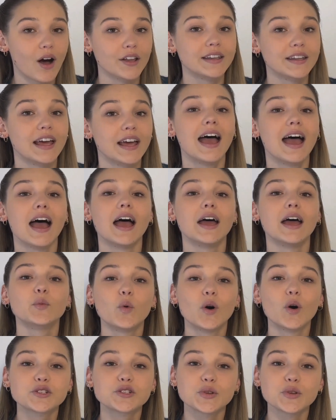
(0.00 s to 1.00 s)
on
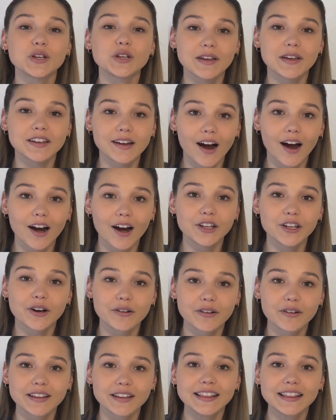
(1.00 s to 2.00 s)
and what treatment are you
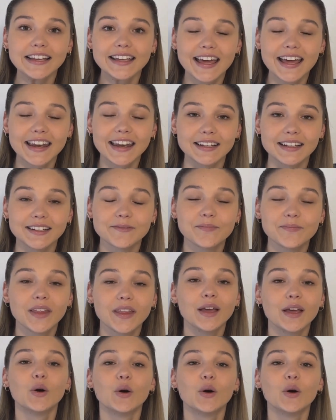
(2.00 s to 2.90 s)
currently getting?